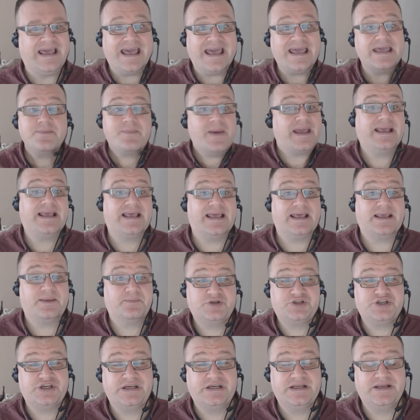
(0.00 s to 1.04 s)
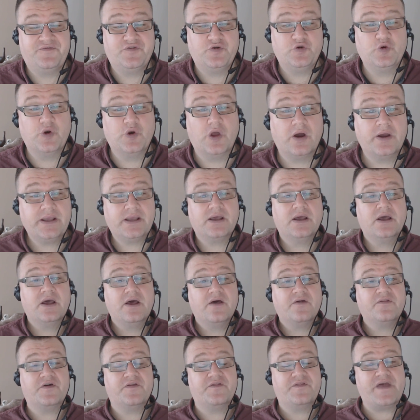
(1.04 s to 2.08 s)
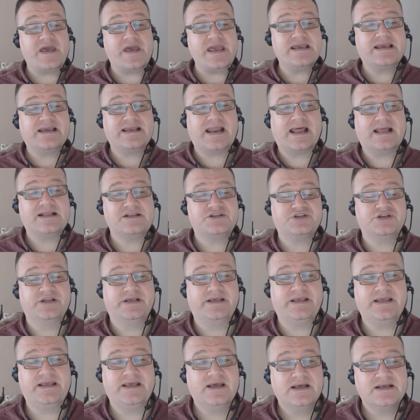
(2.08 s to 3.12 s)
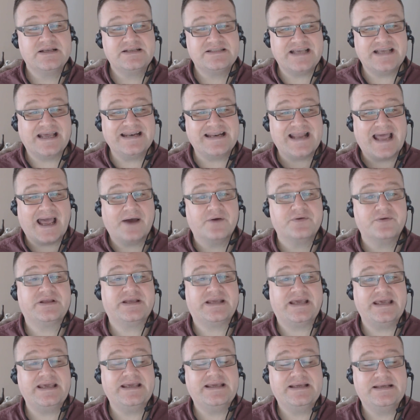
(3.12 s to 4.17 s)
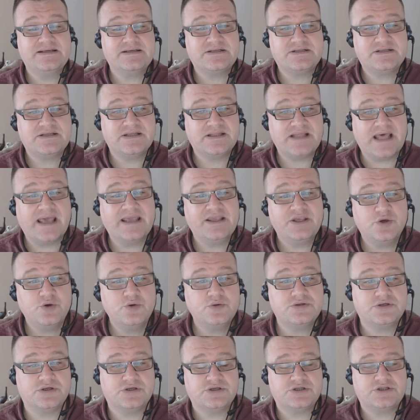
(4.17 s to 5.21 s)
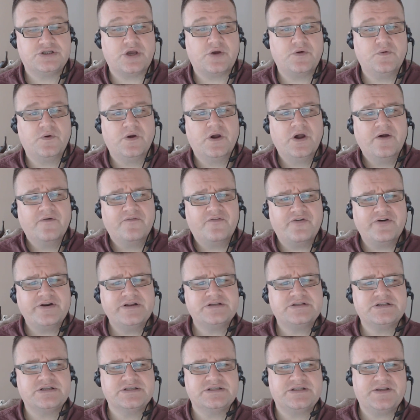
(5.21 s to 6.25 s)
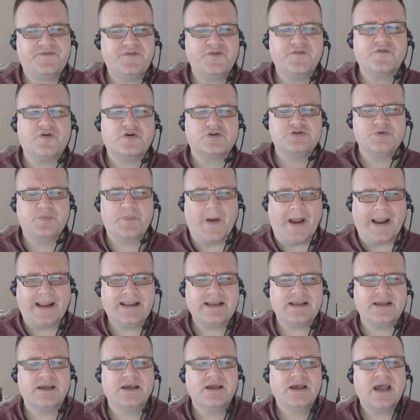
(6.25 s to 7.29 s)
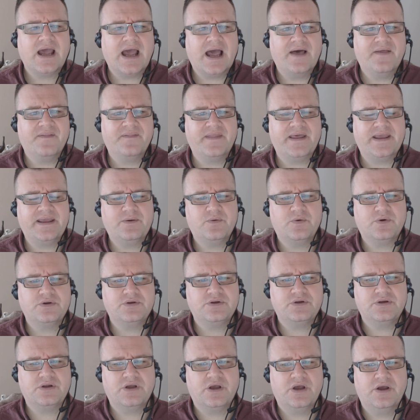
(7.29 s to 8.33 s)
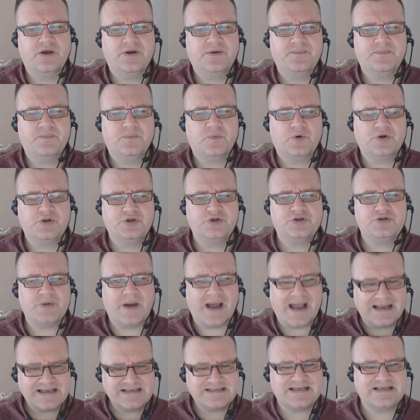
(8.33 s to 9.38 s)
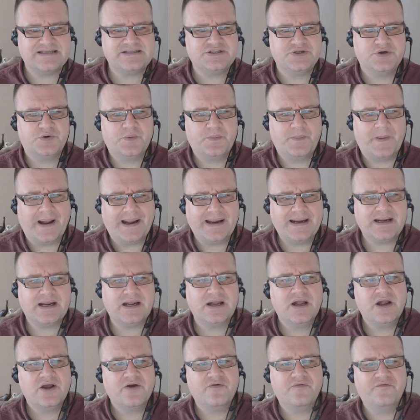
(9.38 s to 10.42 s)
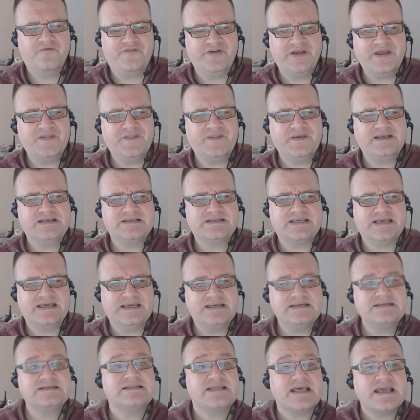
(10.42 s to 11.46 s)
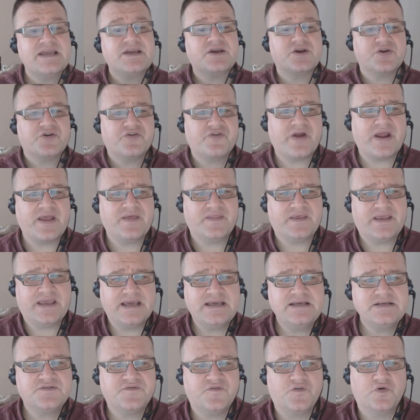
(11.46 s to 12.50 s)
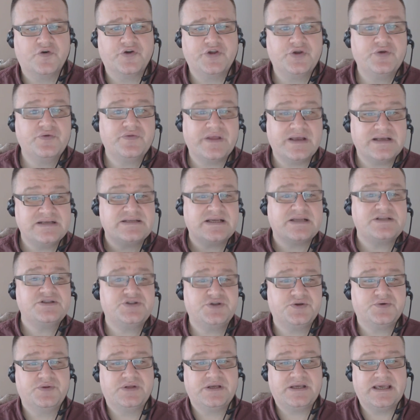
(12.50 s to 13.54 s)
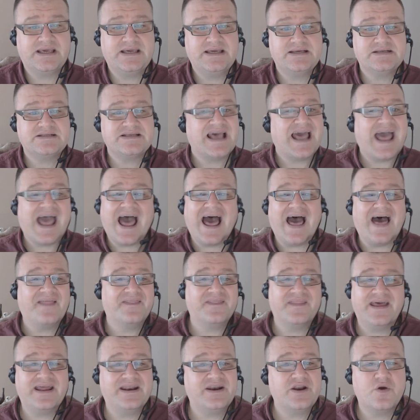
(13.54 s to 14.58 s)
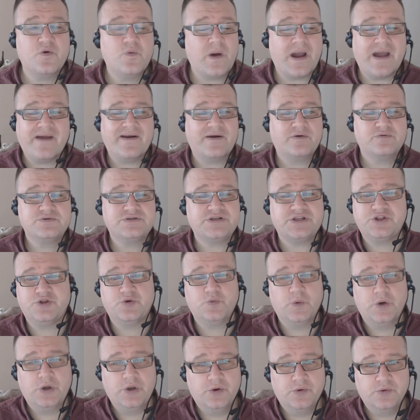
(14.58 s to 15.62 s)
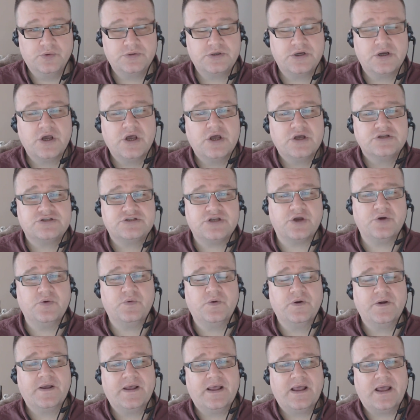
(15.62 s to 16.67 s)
key making machine, if you like, that they could actually send out keys to their users. So, for instance, if you've got a bank and they want you to access your bank via these keys, they can create the keys for you. They send you the keys, and they're nowhere else in the world. So,